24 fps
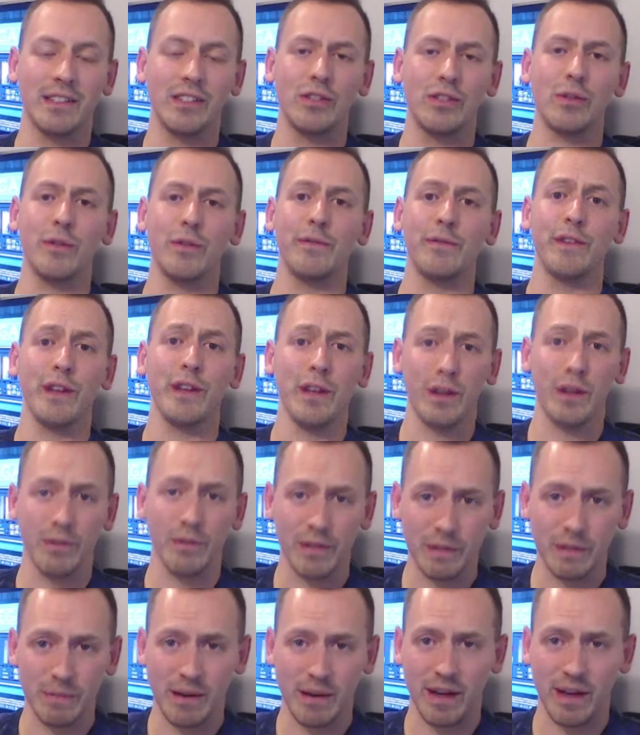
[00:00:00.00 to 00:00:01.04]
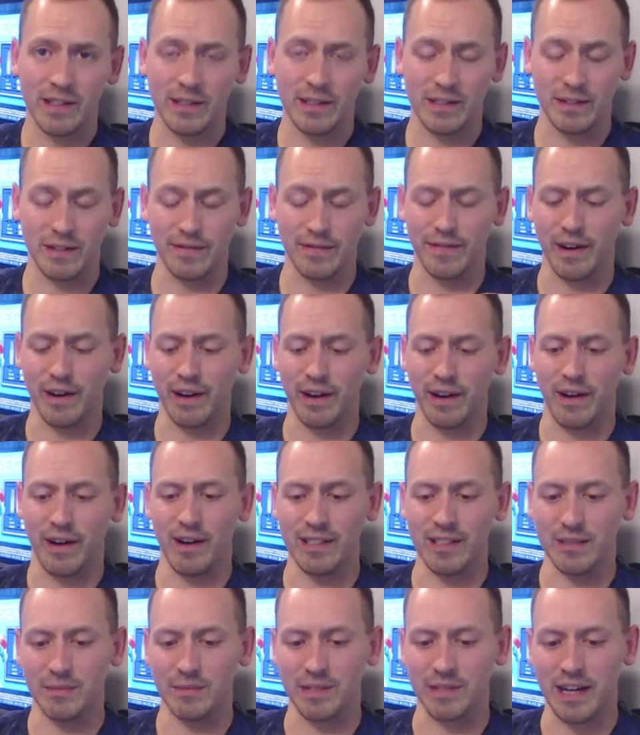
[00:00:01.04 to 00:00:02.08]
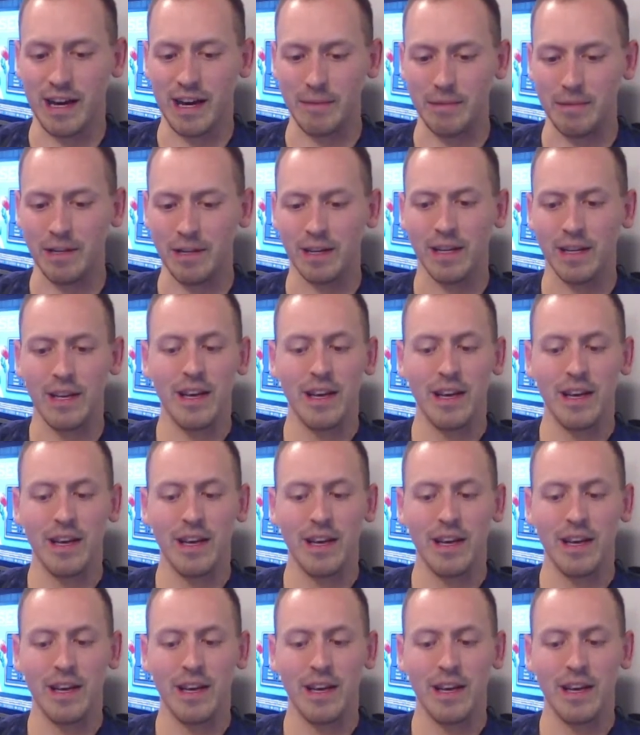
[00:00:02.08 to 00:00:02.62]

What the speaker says: do a video response. It's a very awesome topic.